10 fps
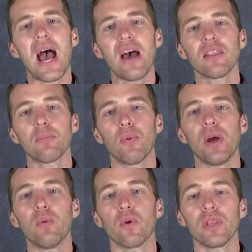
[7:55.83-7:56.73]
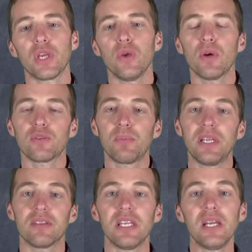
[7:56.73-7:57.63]
At the point where the
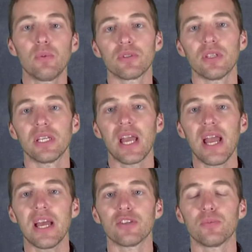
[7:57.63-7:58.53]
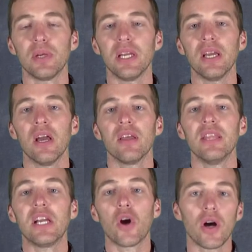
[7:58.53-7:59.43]
QSP is equal to the KSP, the